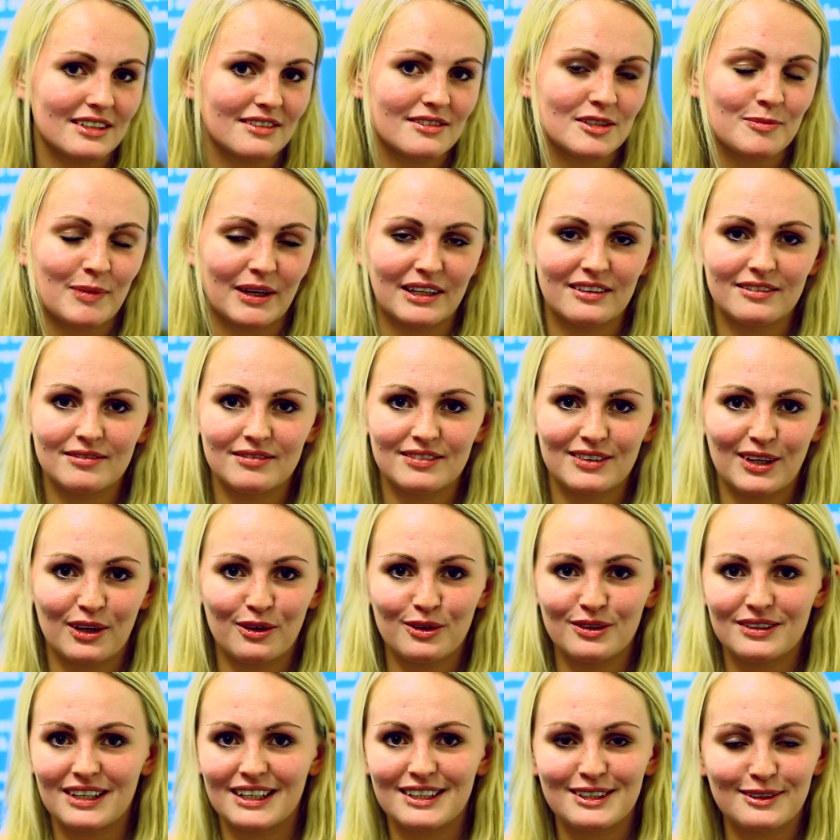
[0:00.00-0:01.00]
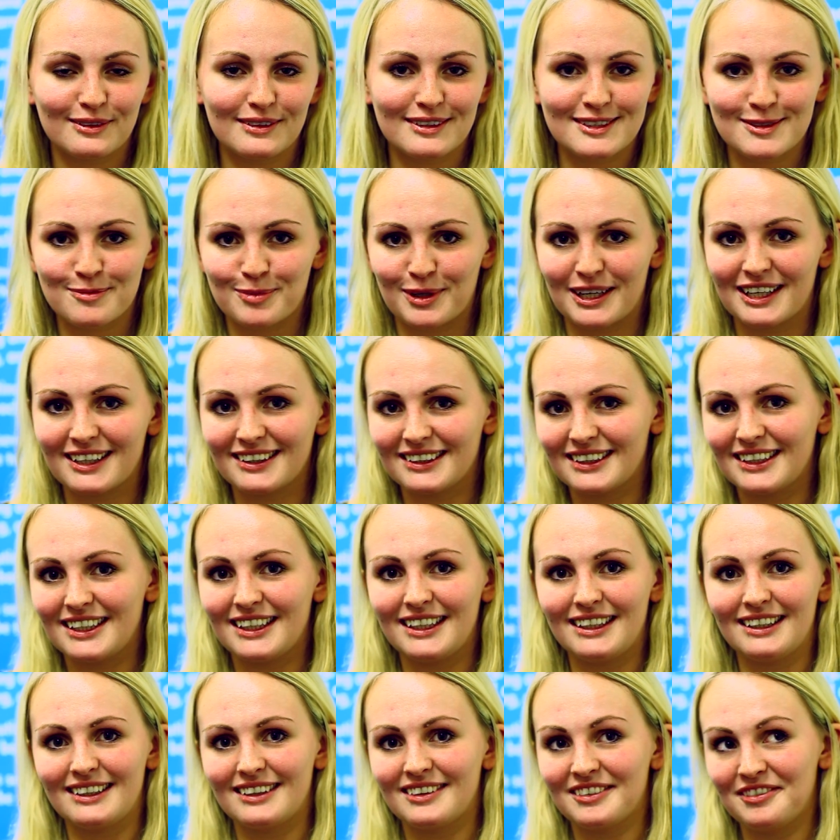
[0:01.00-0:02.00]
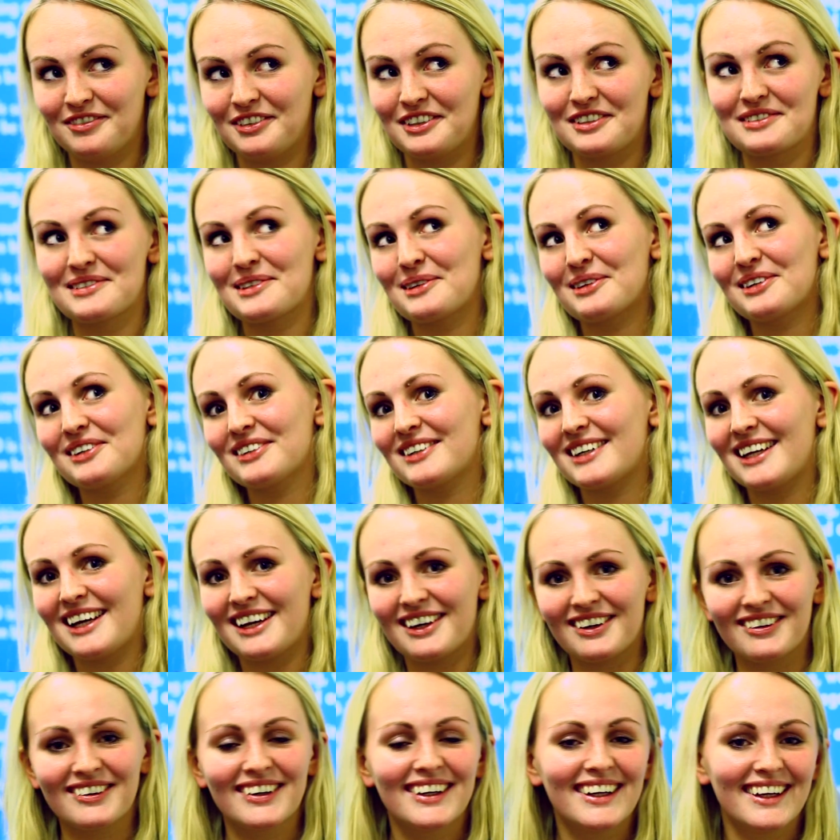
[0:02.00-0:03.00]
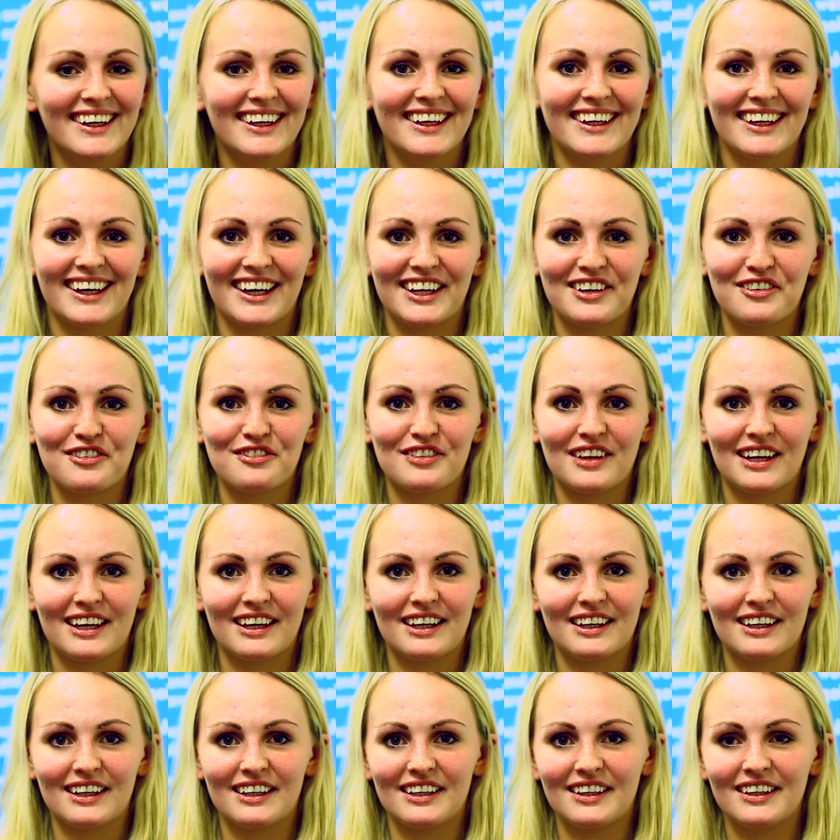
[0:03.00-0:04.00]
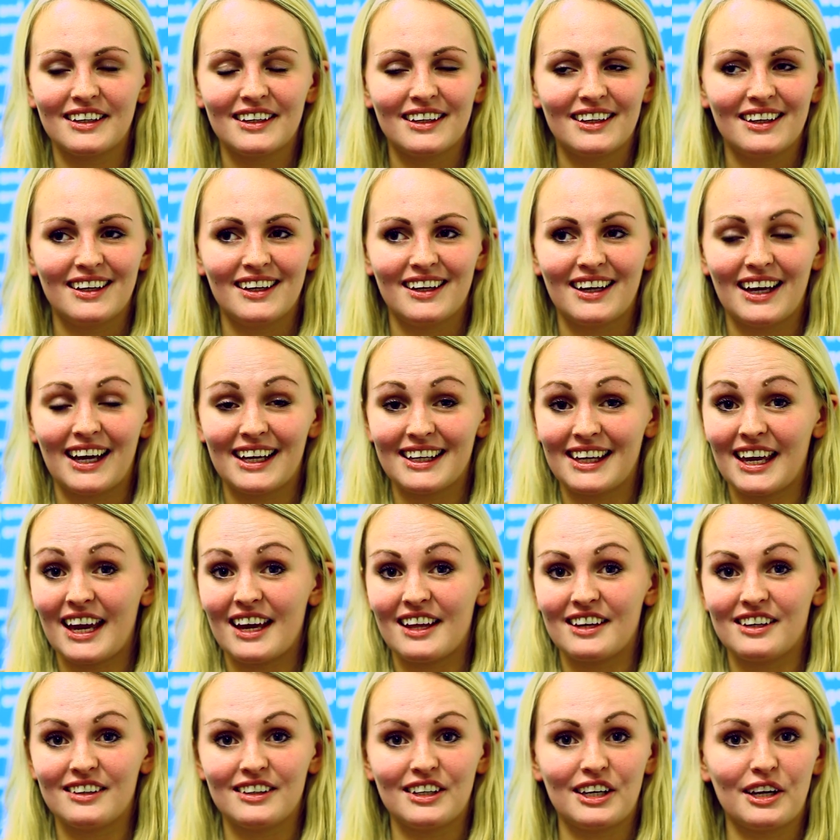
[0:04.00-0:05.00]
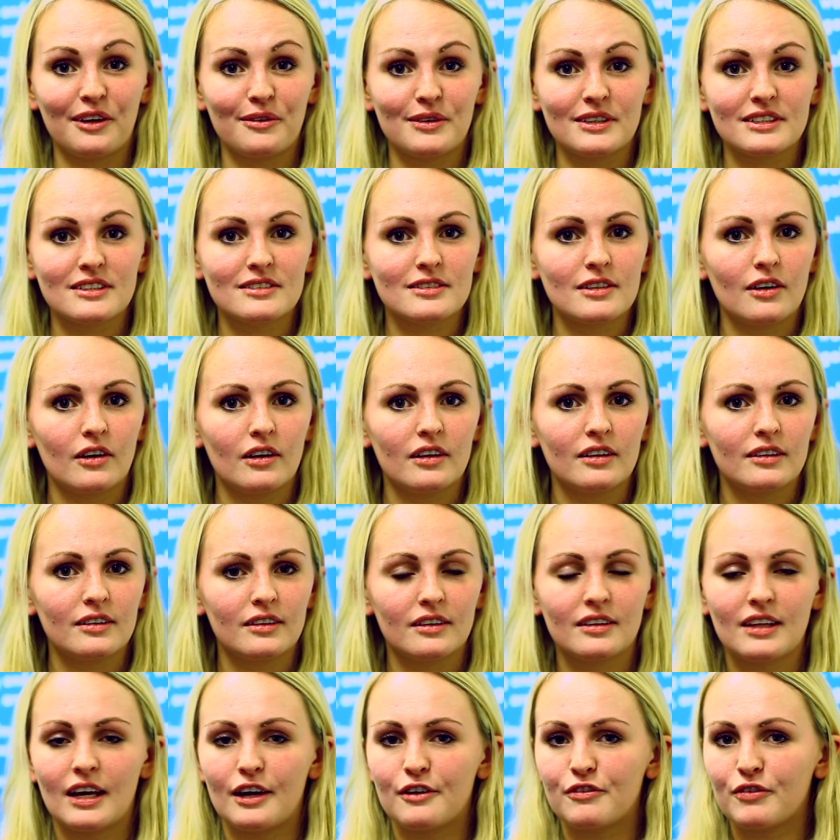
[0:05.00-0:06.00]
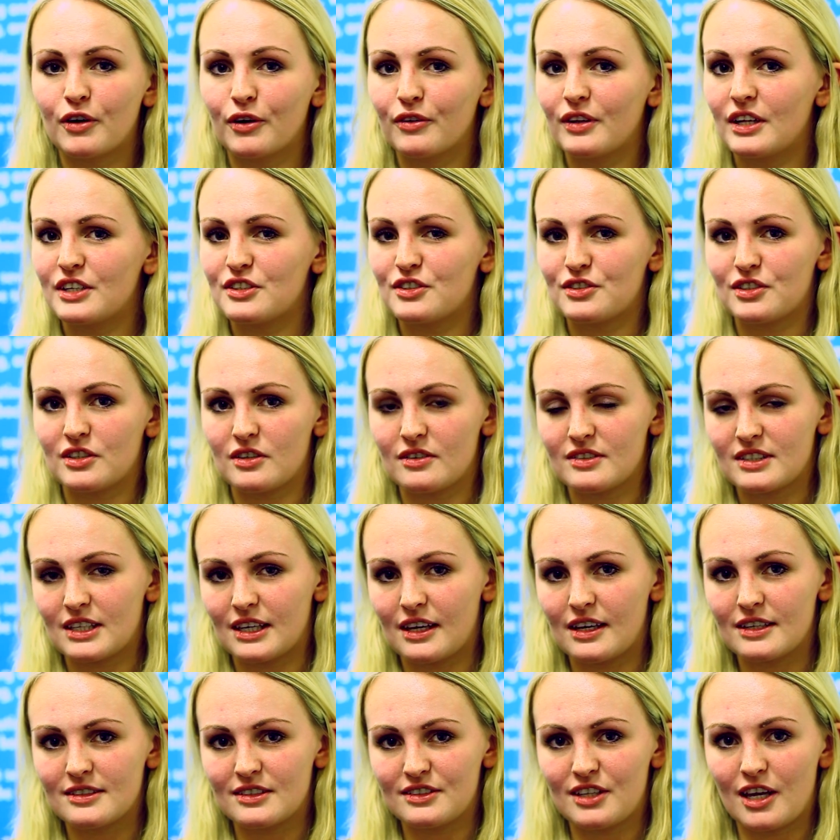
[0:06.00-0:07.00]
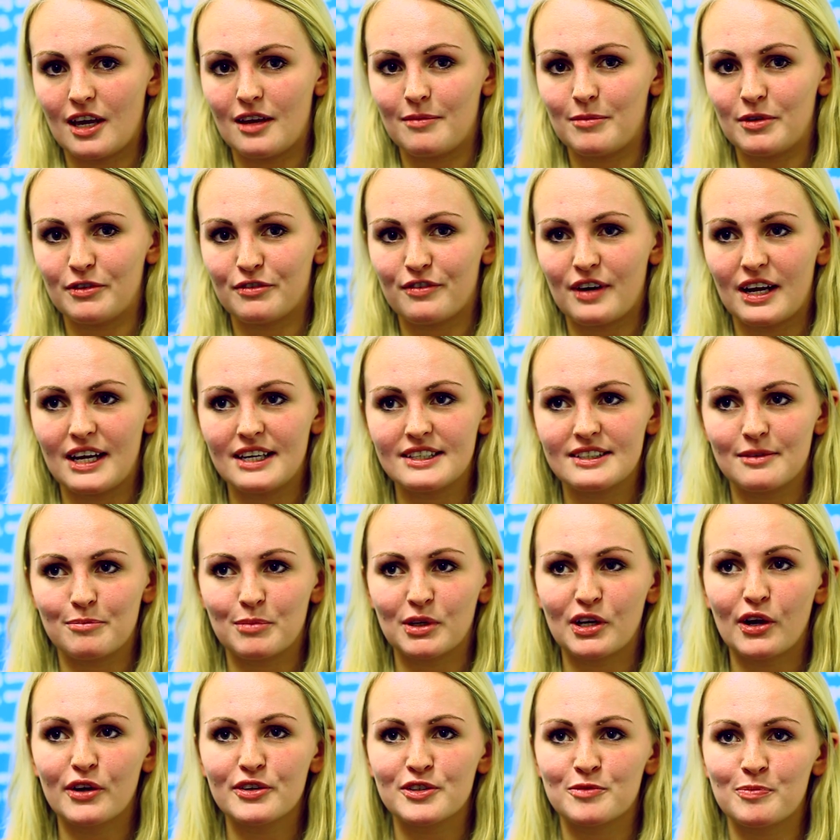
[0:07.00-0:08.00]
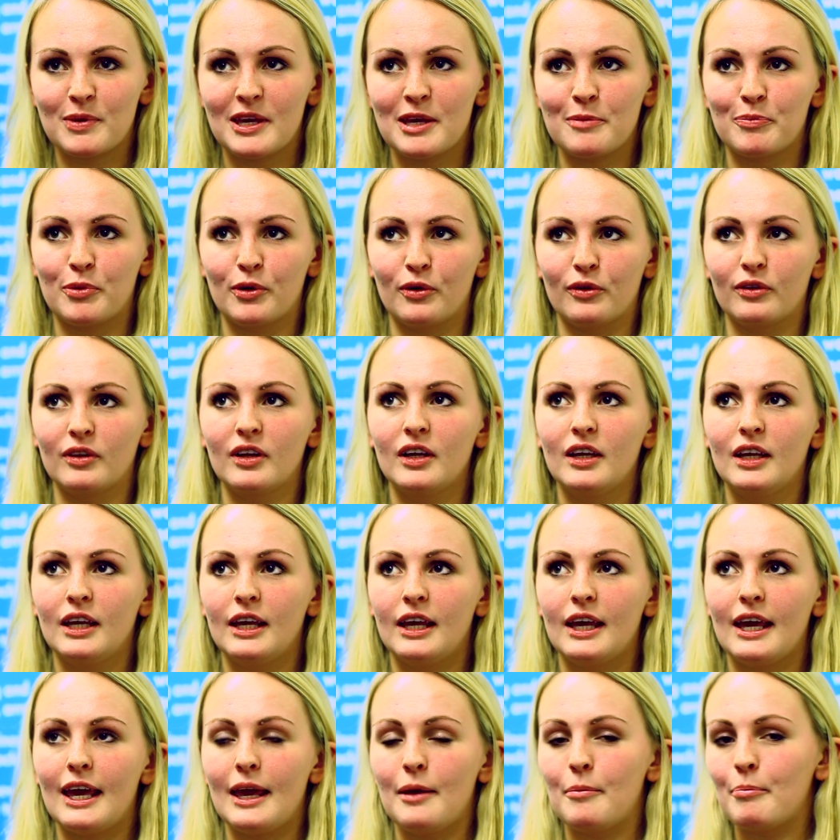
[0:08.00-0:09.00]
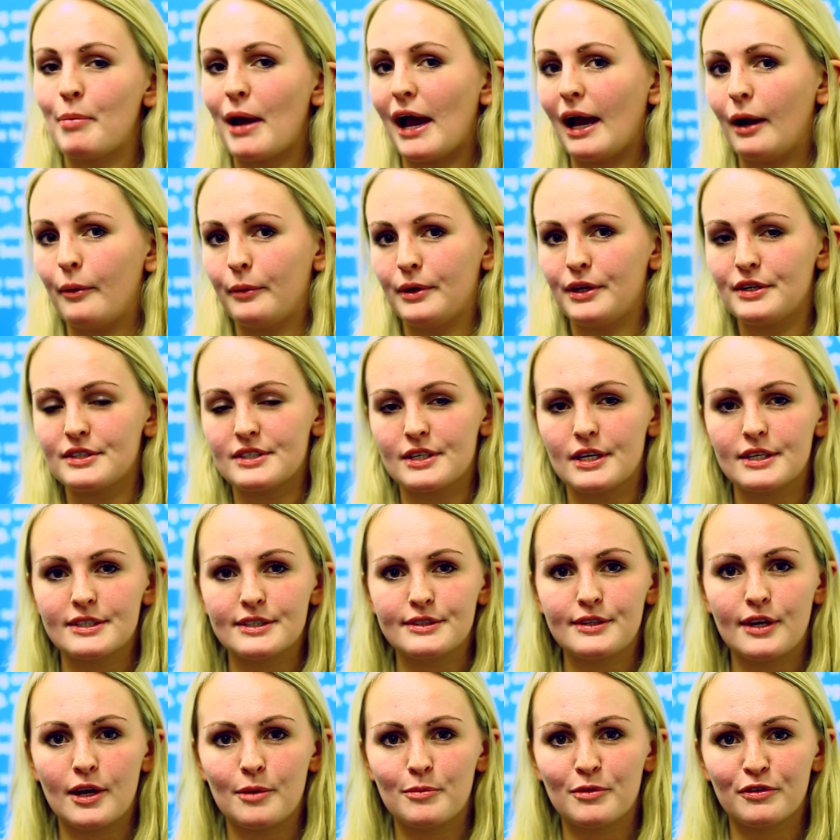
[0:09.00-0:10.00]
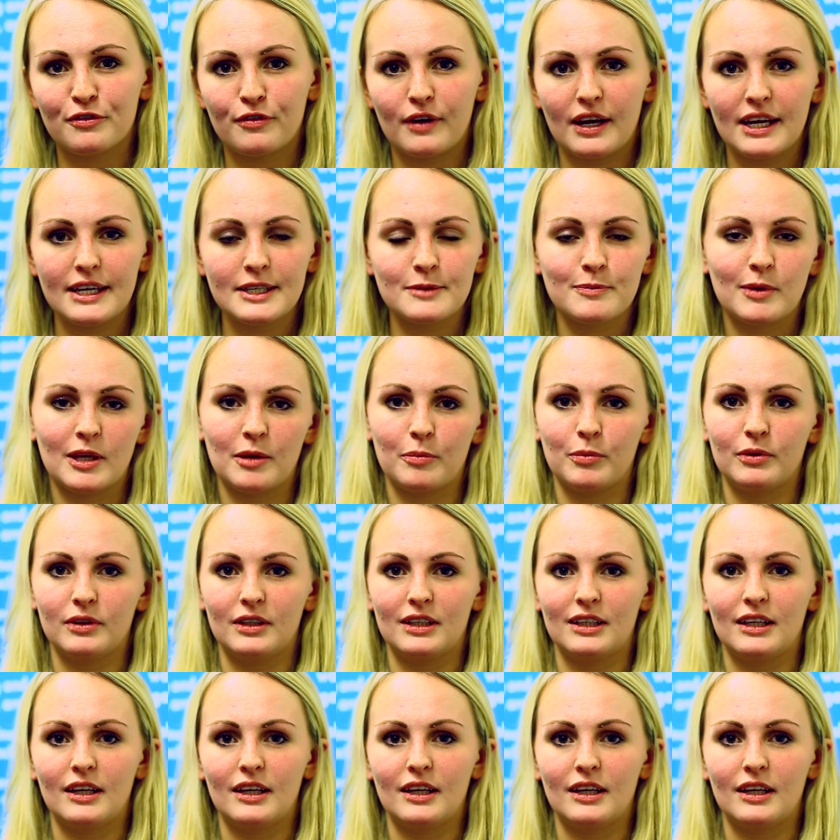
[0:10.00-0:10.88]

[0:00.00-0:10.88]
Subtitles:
I've spent the whole day doing a spring clean, feel so good now, kind of thing. And again, it's not their fault, they're just using it as a term of phrase, and because people in power use it as a term of phrase, people